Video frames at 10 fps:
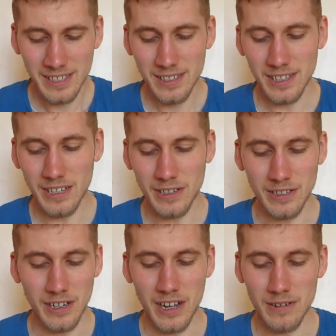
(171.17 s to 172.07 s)
so you
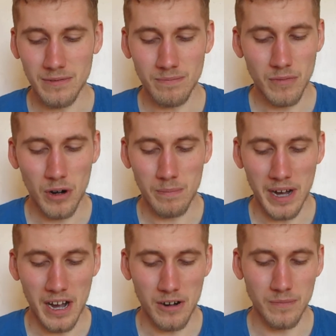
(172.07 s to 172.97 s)
can learn more
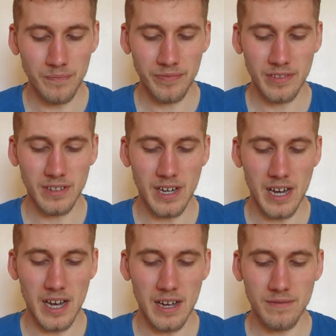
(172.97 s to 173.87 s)
about
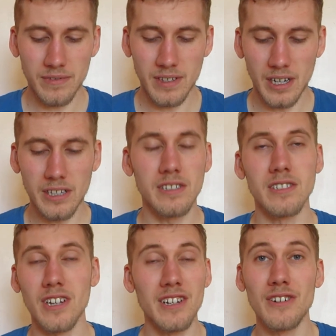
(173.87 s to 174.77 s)
how you can
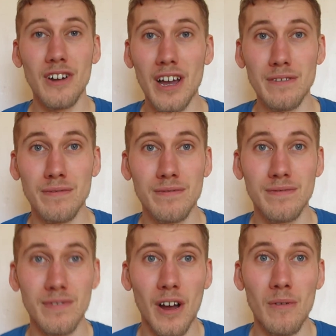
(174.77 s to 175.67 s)
design your life
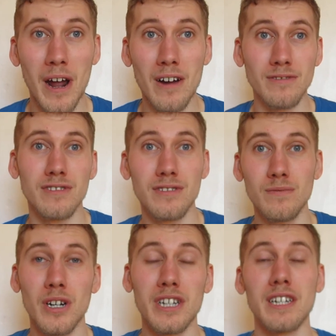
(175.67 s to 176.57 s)
around
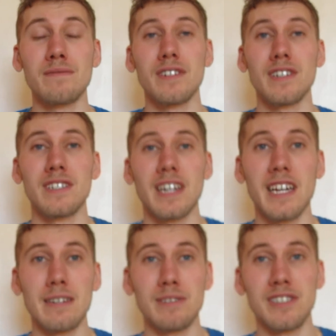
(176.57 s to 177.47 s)
working for
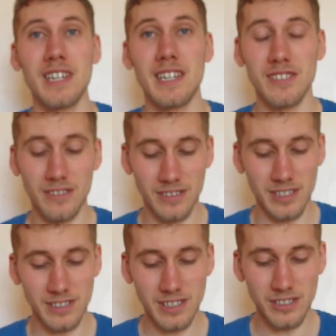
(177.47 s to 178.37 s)
DaDaABC as an
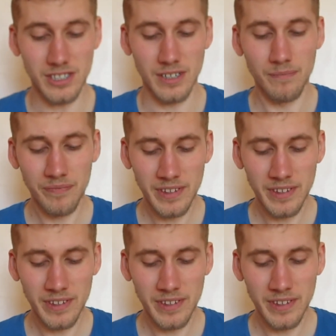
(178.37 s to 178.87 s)
online teacher.